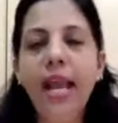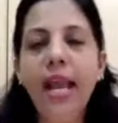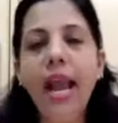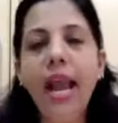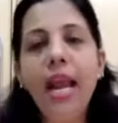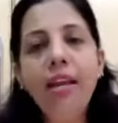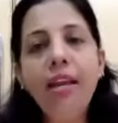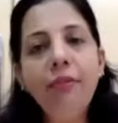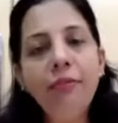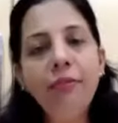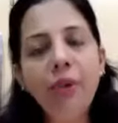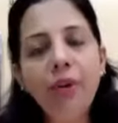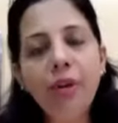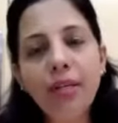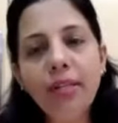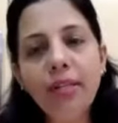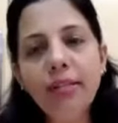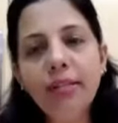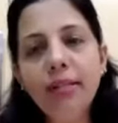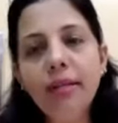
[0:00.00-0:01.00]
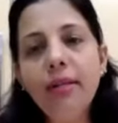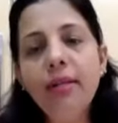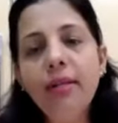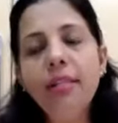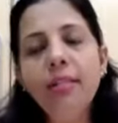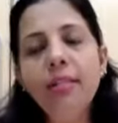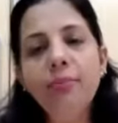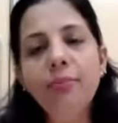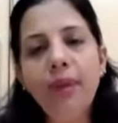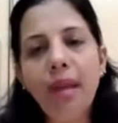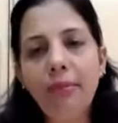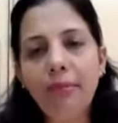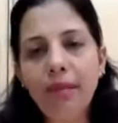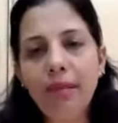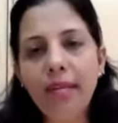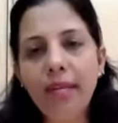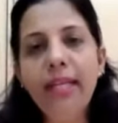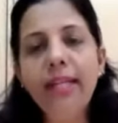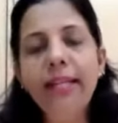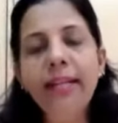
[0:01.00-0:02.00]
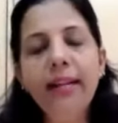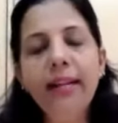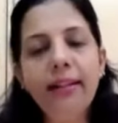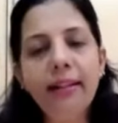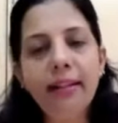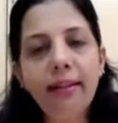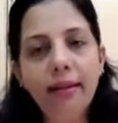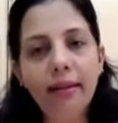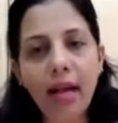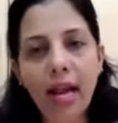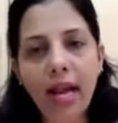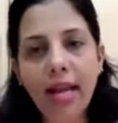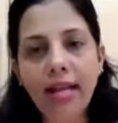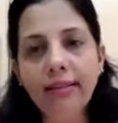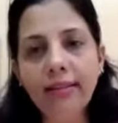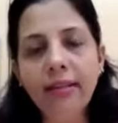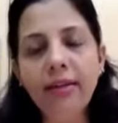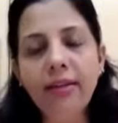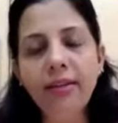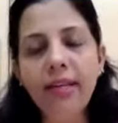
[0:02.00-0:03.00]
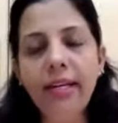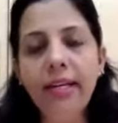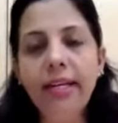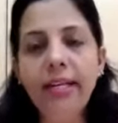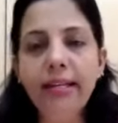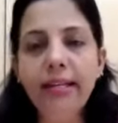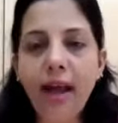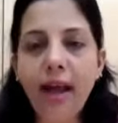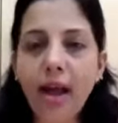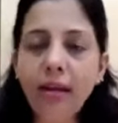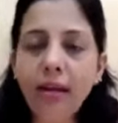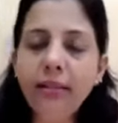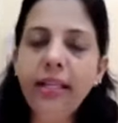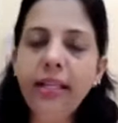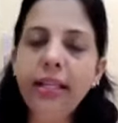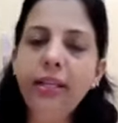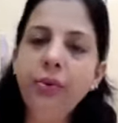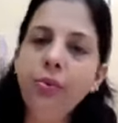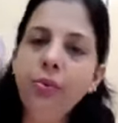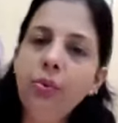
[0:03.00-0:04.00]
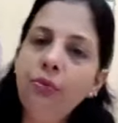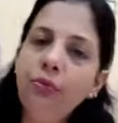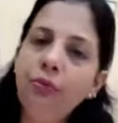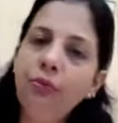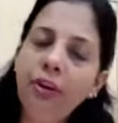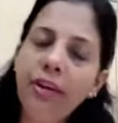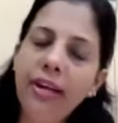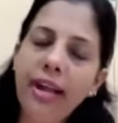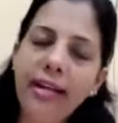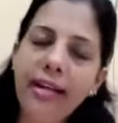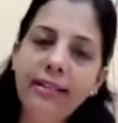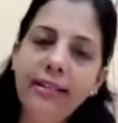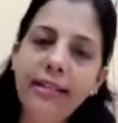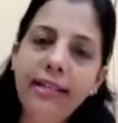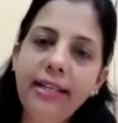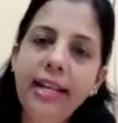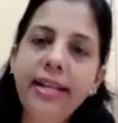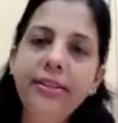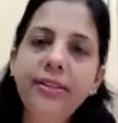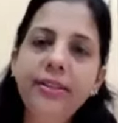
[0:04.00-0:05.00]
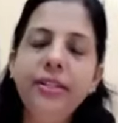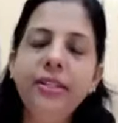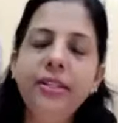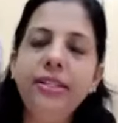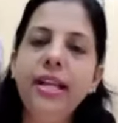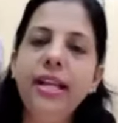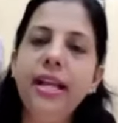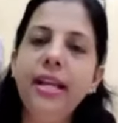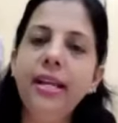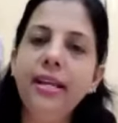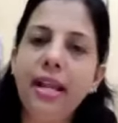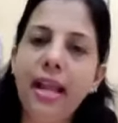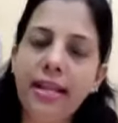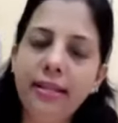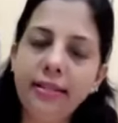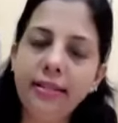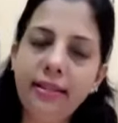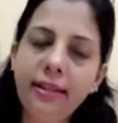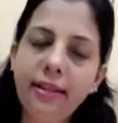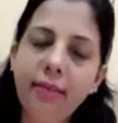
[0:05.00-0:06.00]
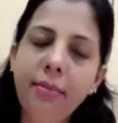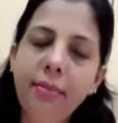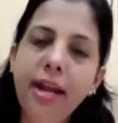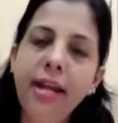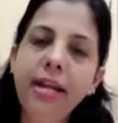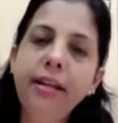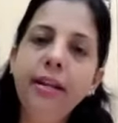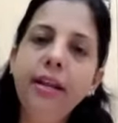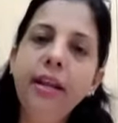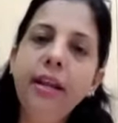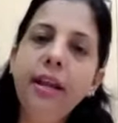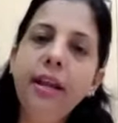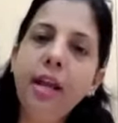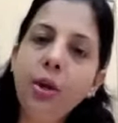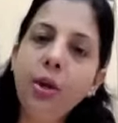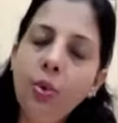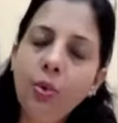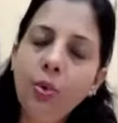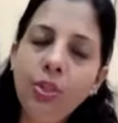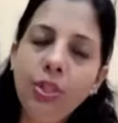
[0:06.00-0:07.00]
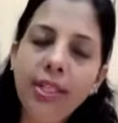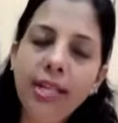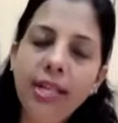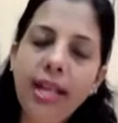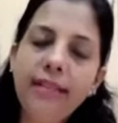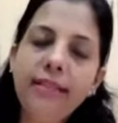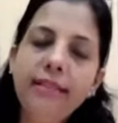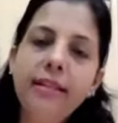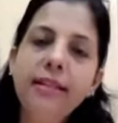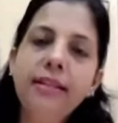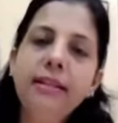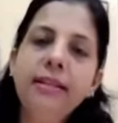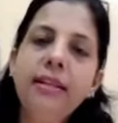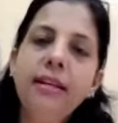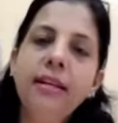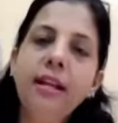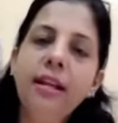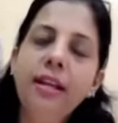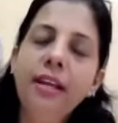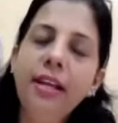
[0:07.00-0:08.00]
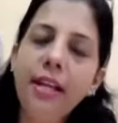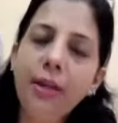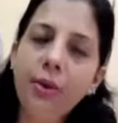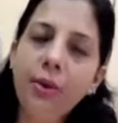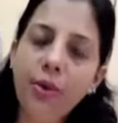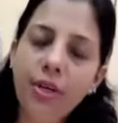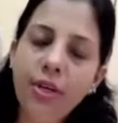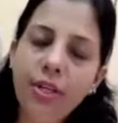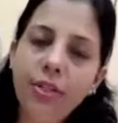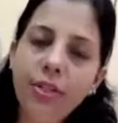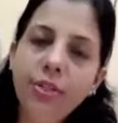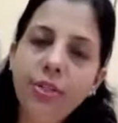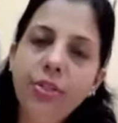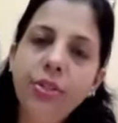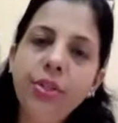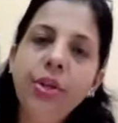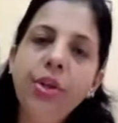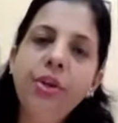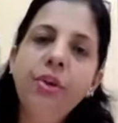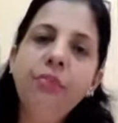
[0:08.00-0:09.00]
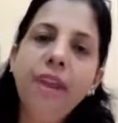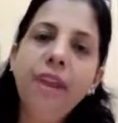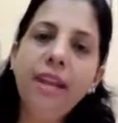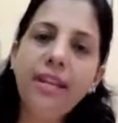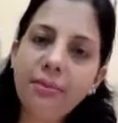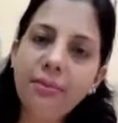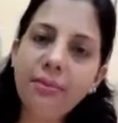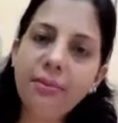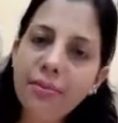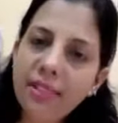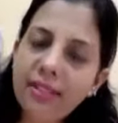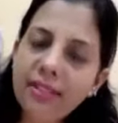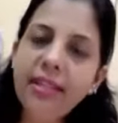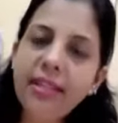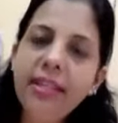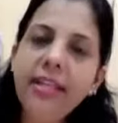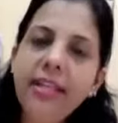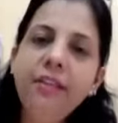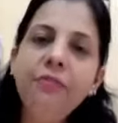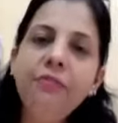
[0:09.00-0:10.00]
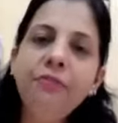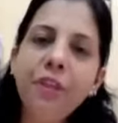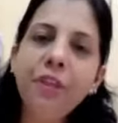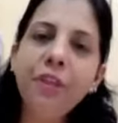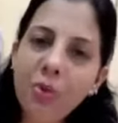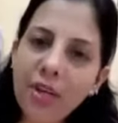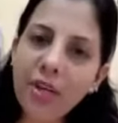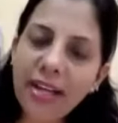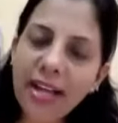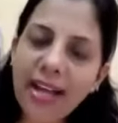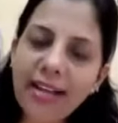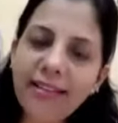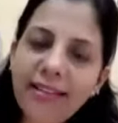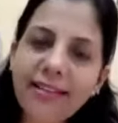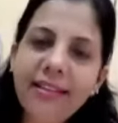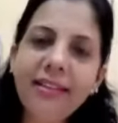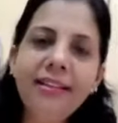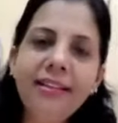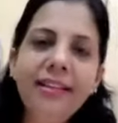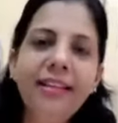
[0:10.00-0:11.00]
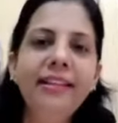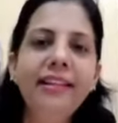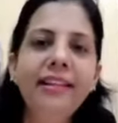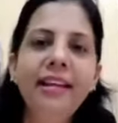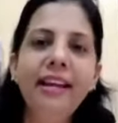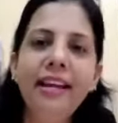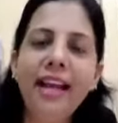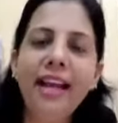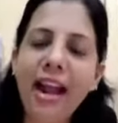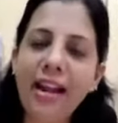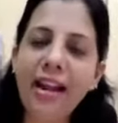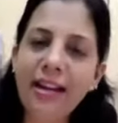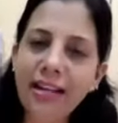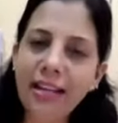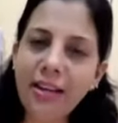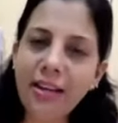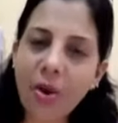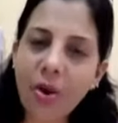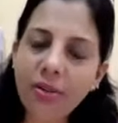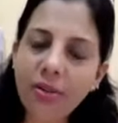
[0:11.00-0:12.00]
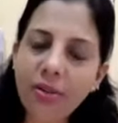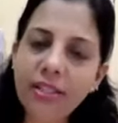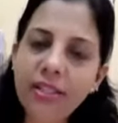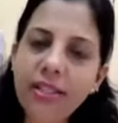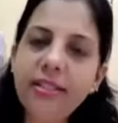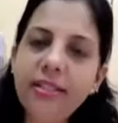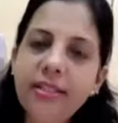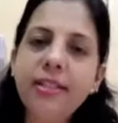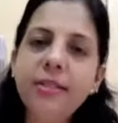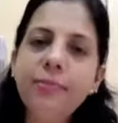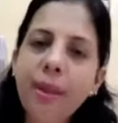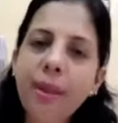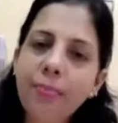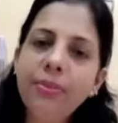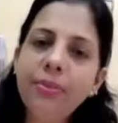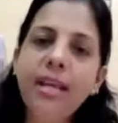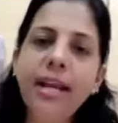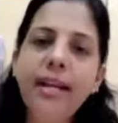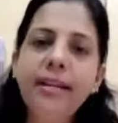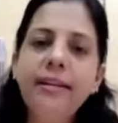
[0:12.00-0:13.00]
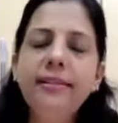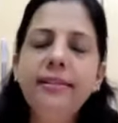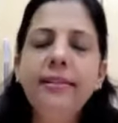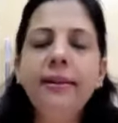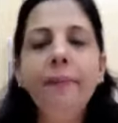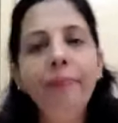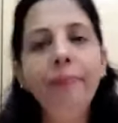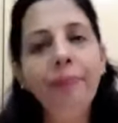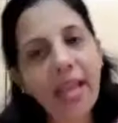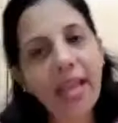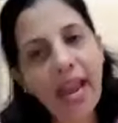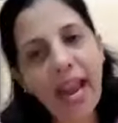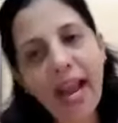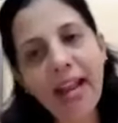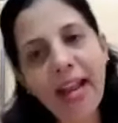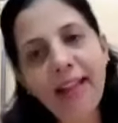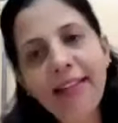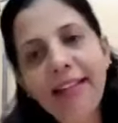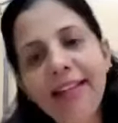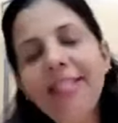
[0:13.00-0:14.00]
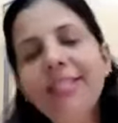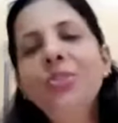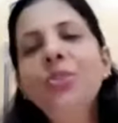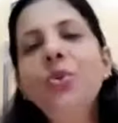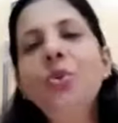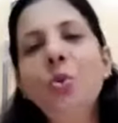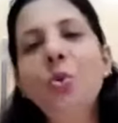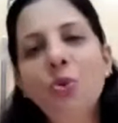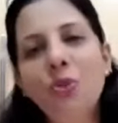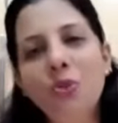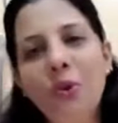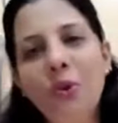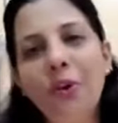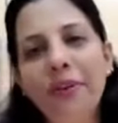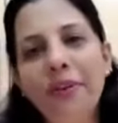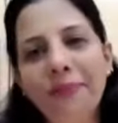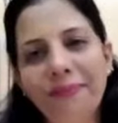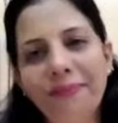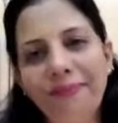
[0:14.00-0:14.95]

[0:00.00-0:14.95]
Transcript: And if your concern is primarily that the eyes are really dark, then you go for lightening agents like niacinamide, kojic acid, licorice, vitamin C, ferulic acid. Then there are antioxidants, peptides, and the list goes on.